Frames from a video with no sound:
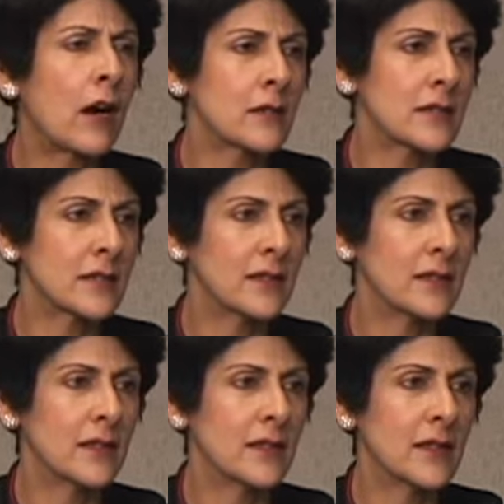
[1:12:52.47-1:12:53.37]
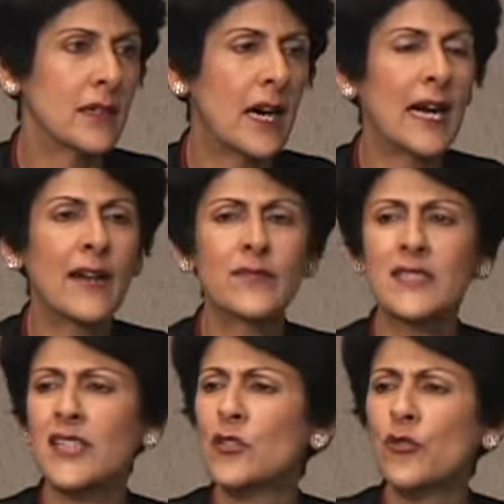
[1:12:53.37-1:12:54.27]
aunt. I have
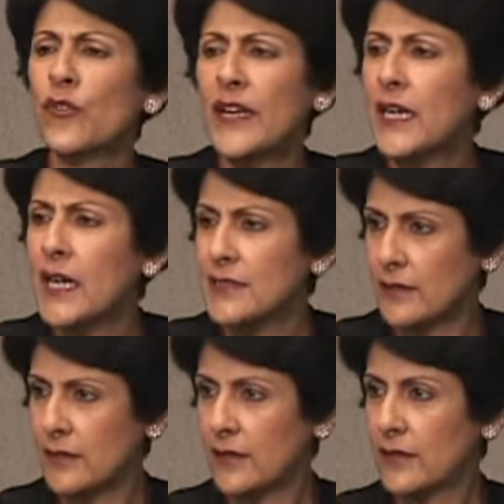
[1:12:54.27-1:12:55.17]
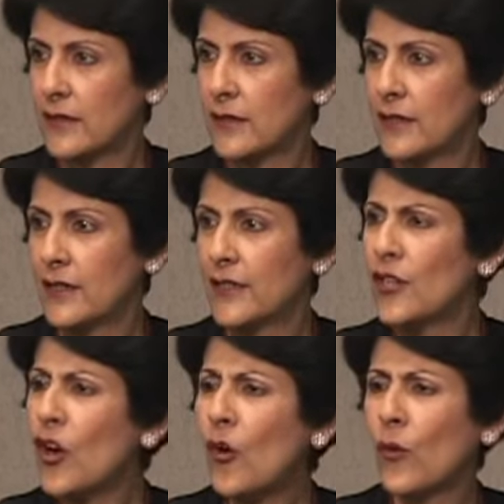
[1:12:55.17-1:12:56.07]
this schizophrenic cousin.
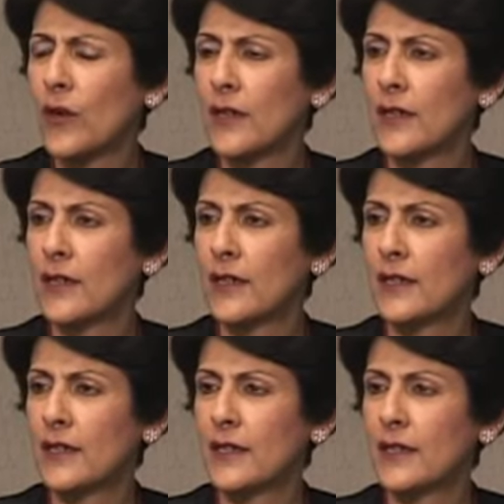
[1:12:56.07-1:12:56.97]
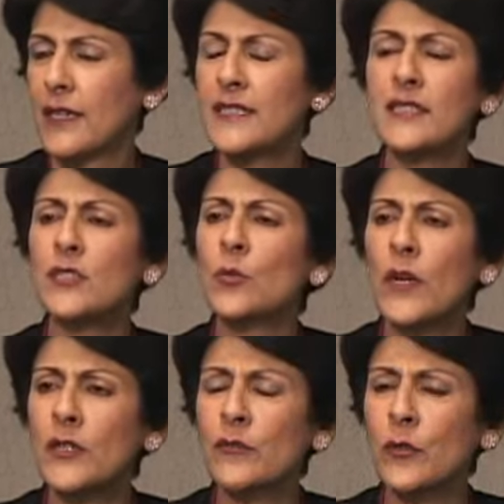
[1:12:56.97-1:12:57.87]
No. It's this
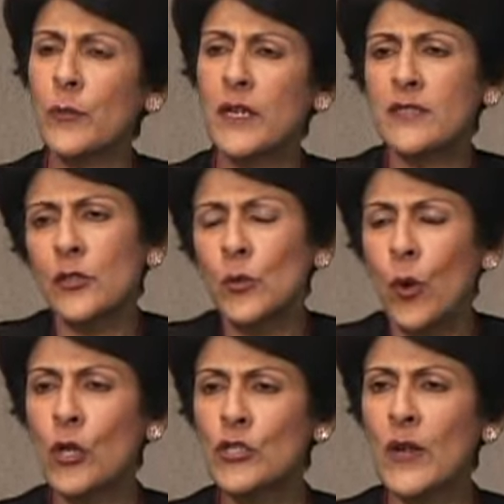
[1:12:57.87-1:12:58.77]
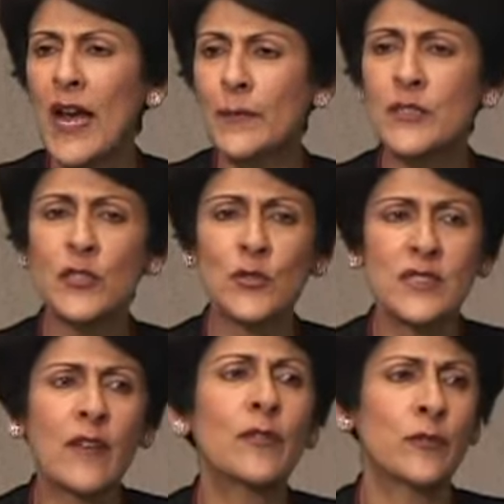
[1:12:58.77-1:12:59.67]
wonderful person who also happens to
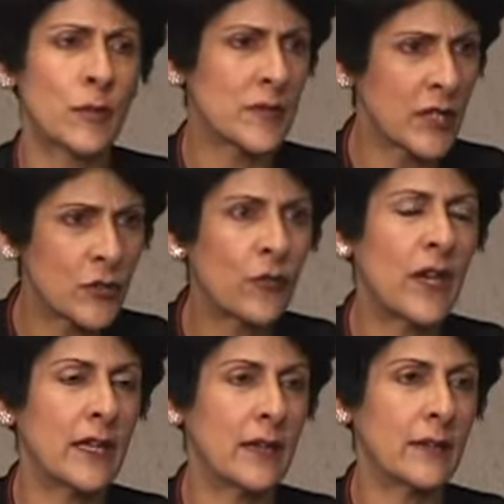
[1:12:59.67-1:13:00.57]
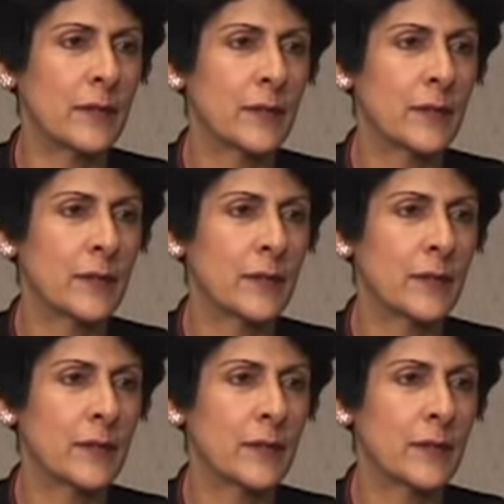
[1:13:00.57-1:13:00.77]
suffer from schizophrenia.